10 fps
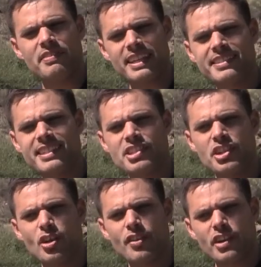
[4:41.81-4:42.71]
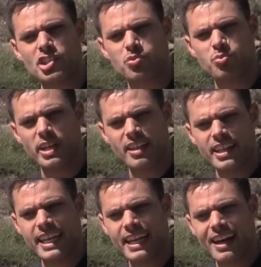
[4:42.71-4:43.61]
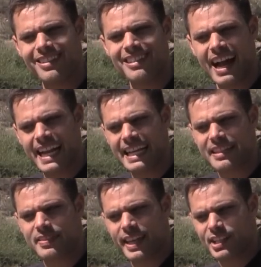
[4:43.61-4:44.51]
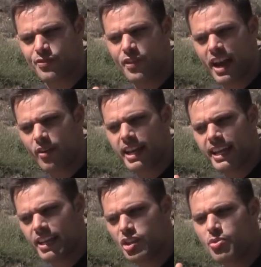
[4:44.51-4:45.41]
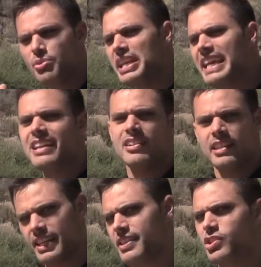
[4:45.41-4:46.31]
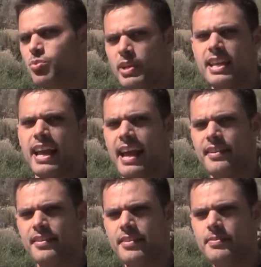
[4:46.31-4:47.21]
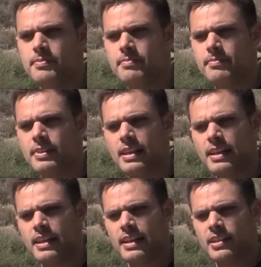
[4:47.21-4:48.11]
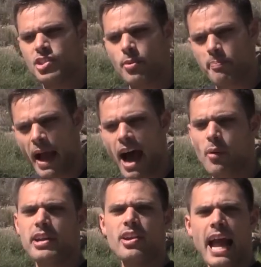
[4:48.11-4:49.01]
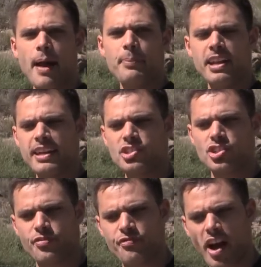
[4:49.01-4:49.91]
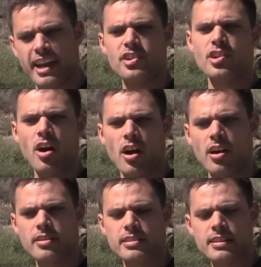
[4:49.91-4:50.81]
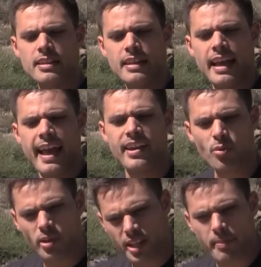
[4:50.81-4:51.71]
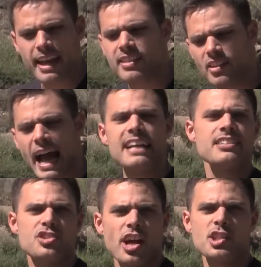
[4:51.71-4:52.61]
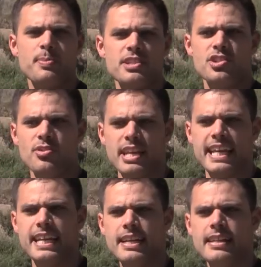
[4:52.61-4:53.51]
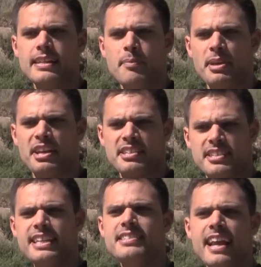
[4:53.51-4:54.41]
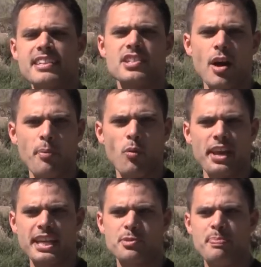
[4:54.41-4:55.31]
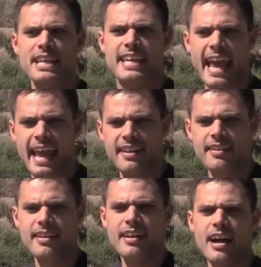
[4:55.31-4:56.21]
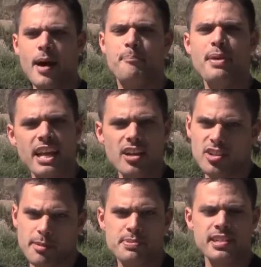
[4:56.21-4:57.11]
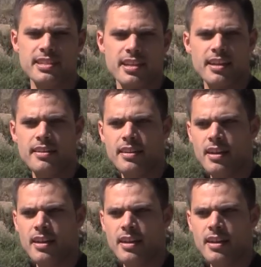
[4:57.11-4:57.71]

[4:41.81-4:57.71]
this is the universe really aligning things very uniquely this weekend to empower your happiness, to find your heart, and to really make the last adjustments you need because these next couple weeks begin a big eclipse season